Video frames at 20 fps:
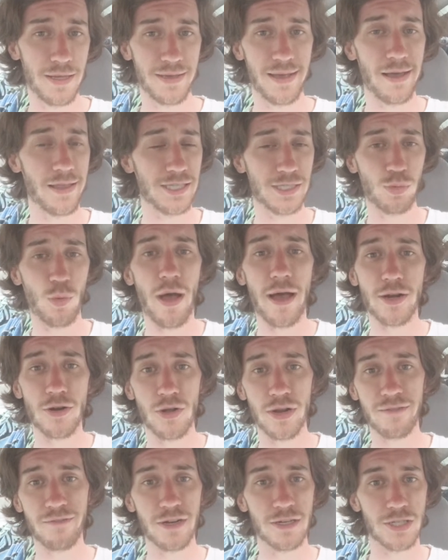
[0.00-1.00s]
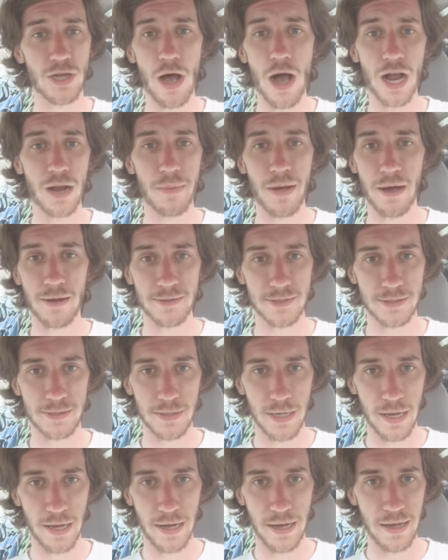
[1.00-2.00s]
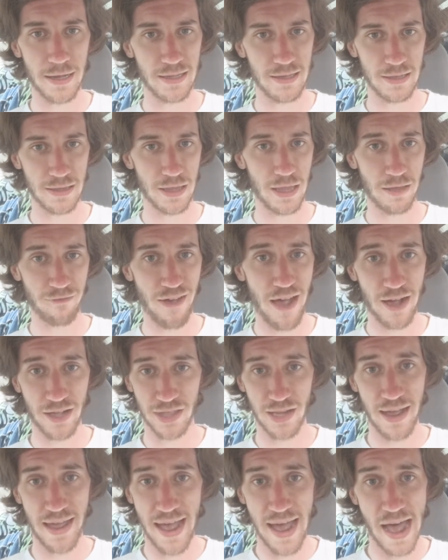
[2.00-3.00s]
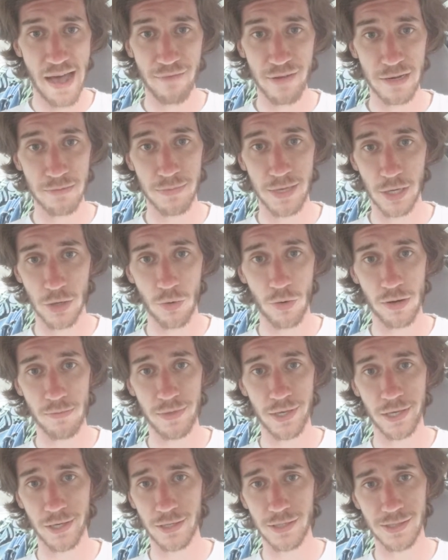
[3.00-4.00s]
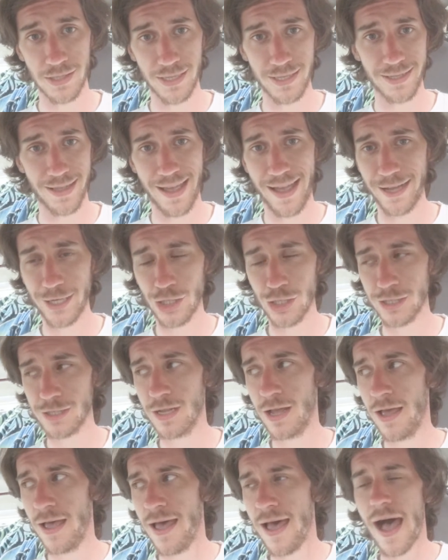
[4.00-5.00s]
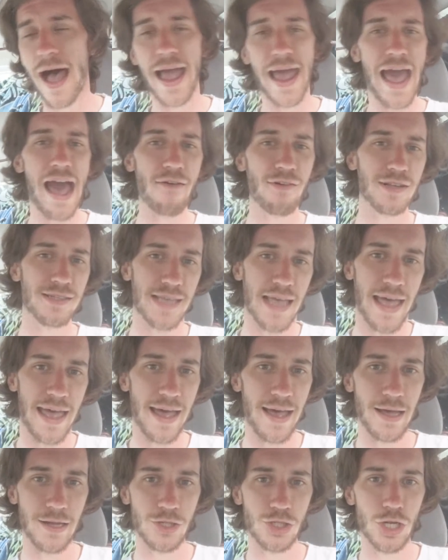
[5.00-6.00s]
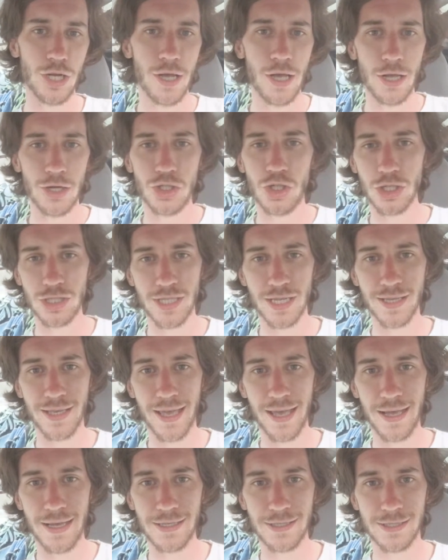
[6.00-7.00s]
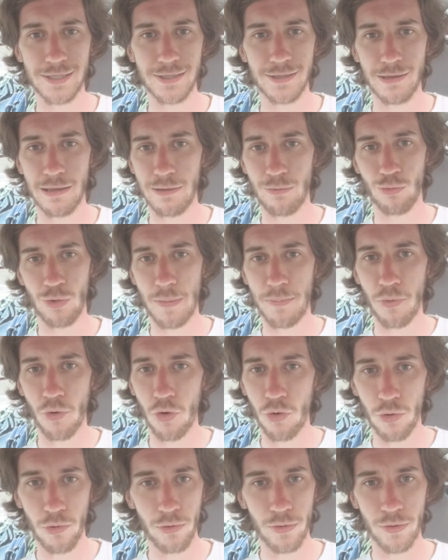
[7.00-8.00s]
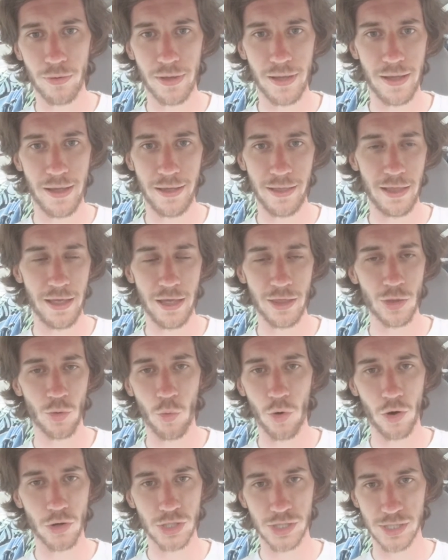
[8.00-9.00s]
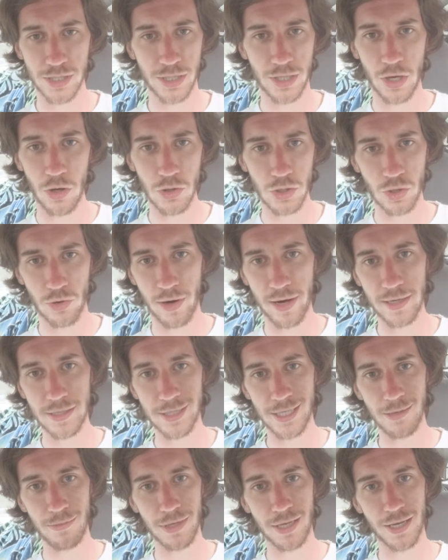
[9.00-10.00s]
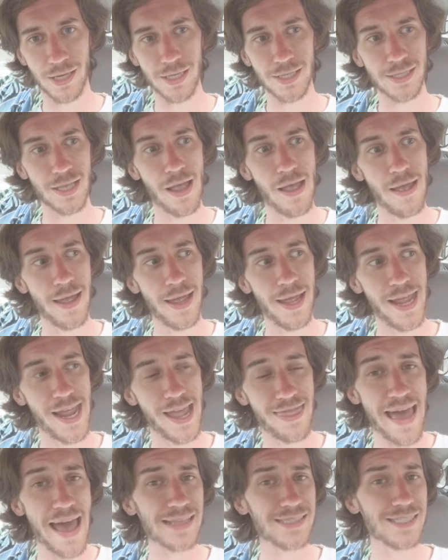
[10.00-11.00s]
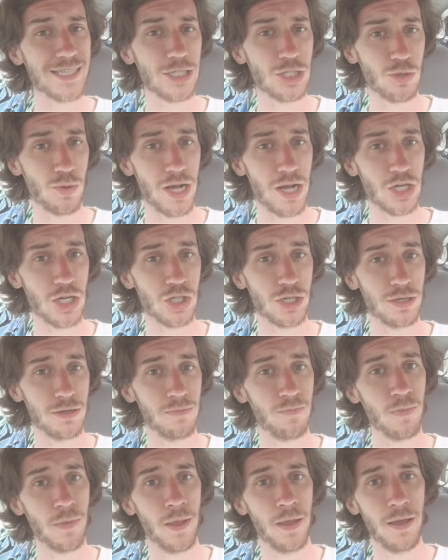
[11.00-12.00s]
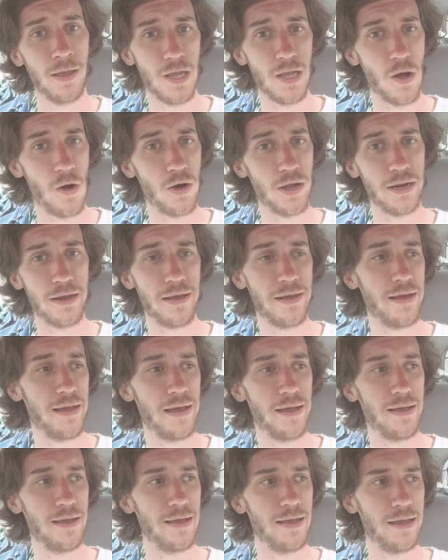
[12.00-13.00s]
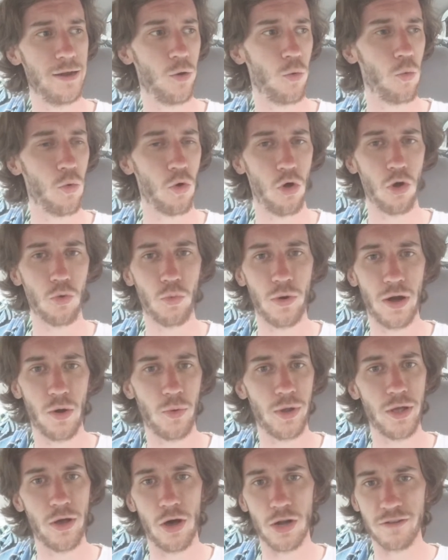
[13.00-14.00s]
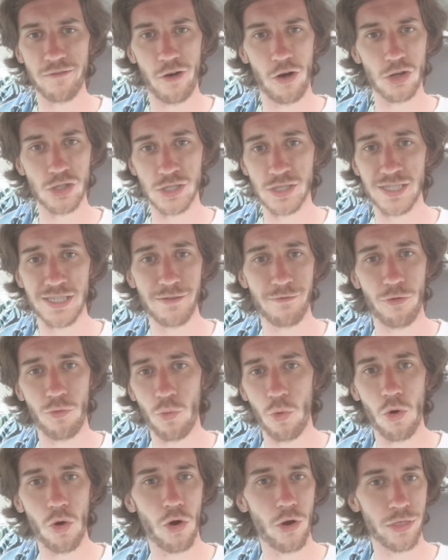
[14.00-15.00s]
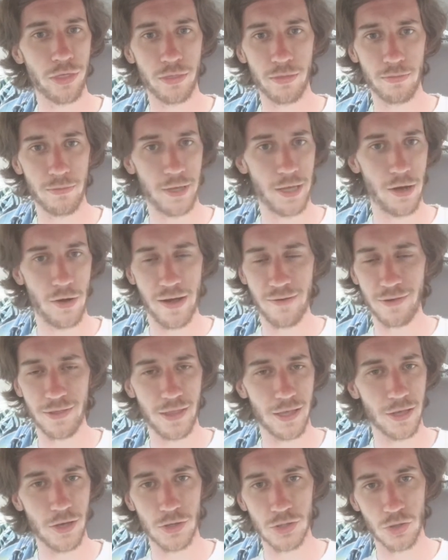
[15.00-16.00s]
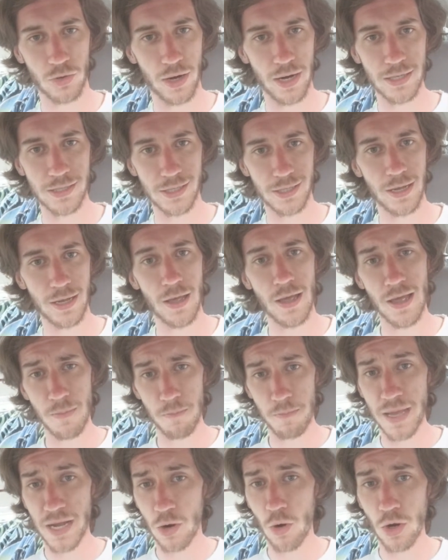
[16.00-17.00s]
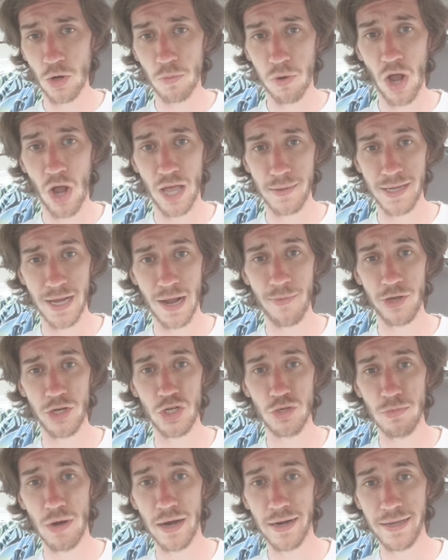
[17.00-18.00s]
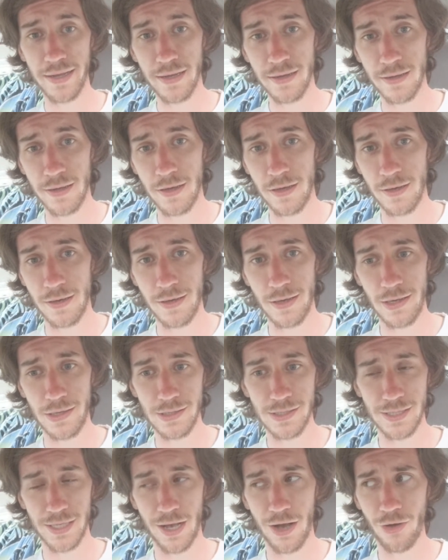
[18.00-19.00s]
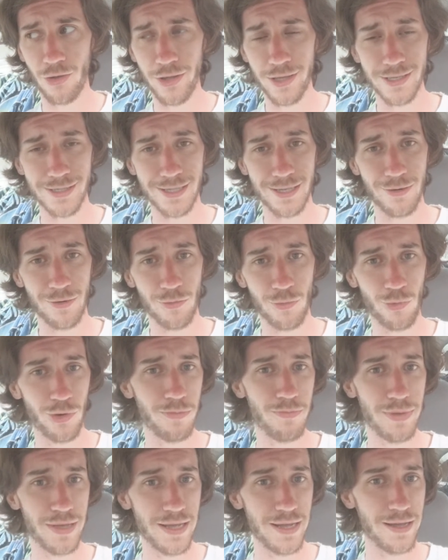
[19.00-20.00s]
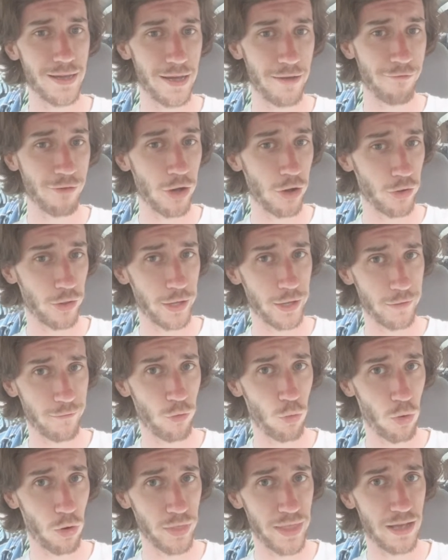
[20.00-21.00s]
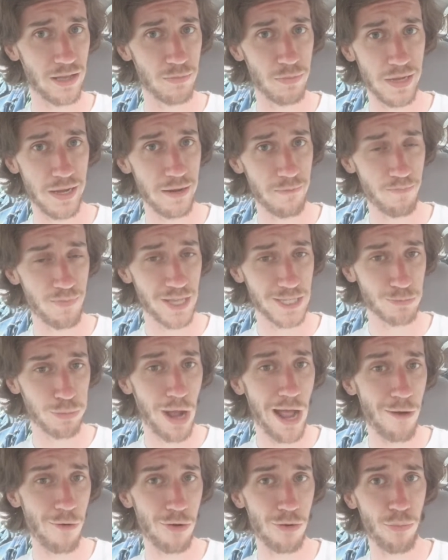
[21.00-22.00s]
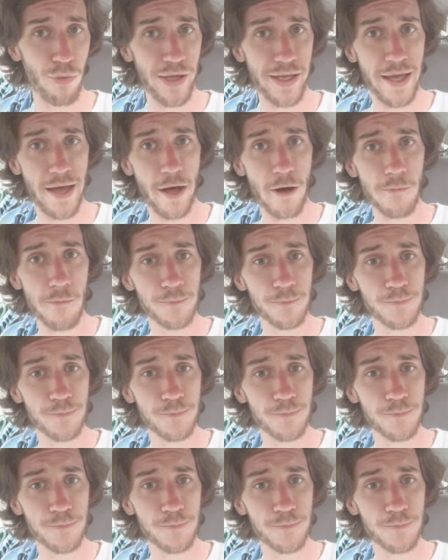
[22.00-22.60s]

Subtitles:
Yeah, that's why I don't even talk about the fact that I have any Bitcoin, because I have it as a hedge just in case Ripple and the world just goes crazy. Because in that situation, in a world where we all divulge in civil war and everything goes crazy, Bitcoin will probably become the new money. As ugly as it would be, of an ugly of a world that would be, that's probably what would play out.